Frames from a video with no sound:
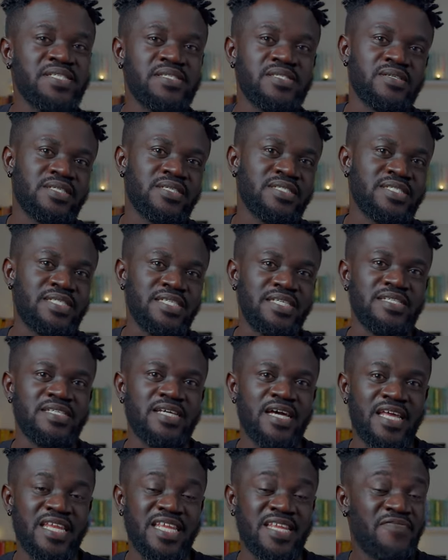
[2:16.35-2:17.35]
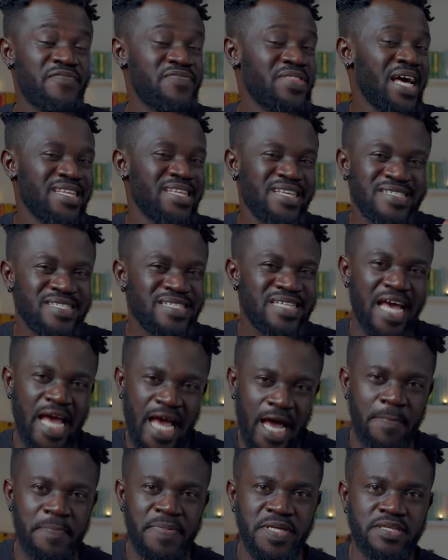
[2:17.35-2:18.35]
to succeed. And if that doesn't
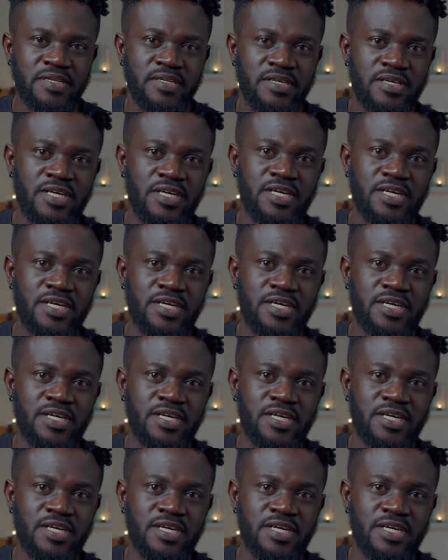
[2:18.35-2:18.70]
happen,